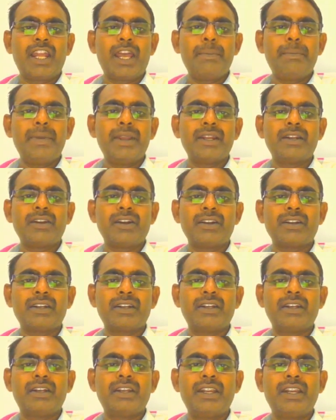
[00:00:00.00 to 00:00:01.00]
Damping
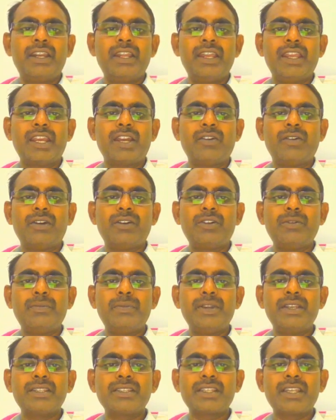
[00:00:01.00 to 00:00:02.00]
torque Td equal to
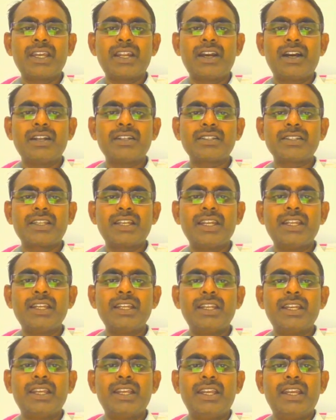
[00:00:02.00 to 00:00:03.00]
B square R
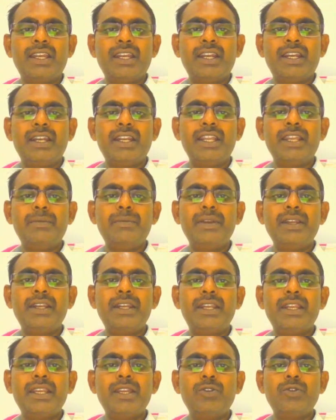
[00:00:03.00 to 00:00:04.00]
square
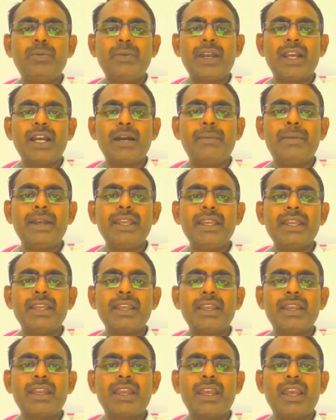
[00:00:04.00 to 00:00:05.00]
dB T omega by
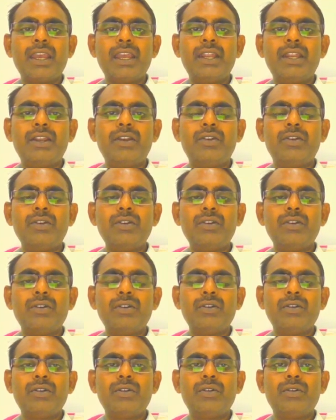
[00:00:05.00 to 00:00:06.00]
K into
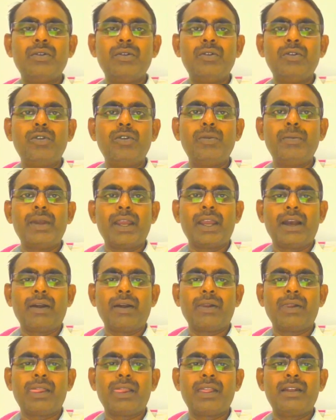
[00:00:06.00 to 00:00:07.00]

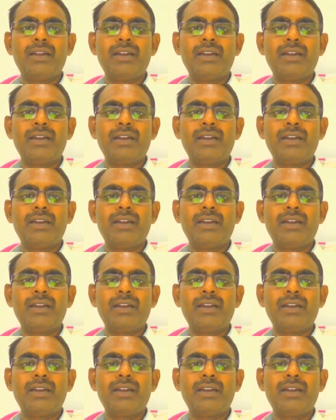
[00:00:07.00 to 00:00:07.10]
omega.